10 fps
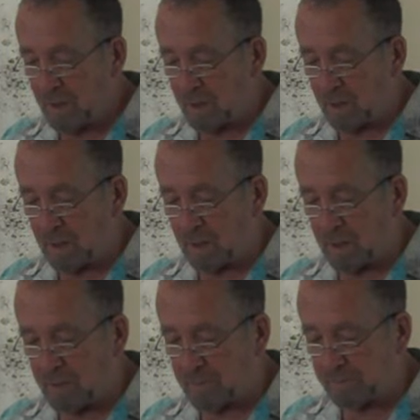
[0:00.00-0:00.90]
many
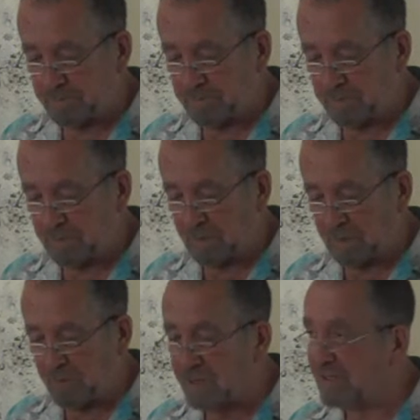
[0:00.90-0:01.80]
poems over
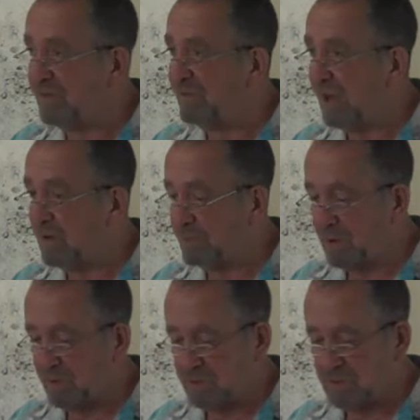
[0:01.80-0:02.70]
so many years,
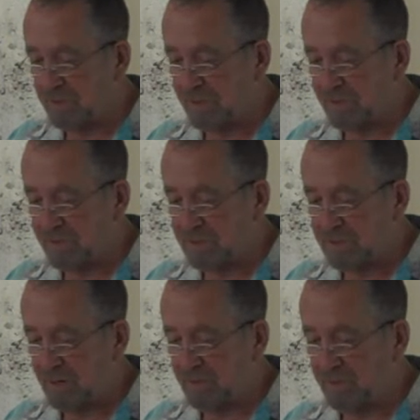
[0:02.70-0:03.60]
but I thought
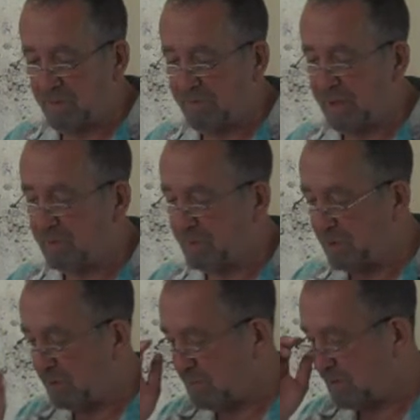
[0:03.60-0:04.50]
I'd
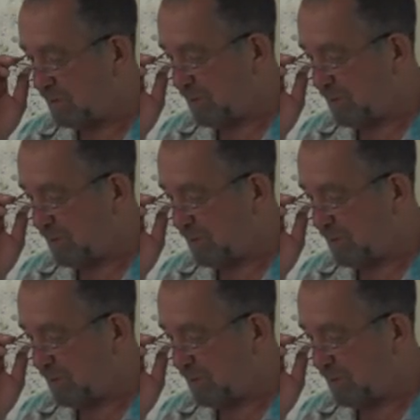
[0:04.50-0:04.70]
skip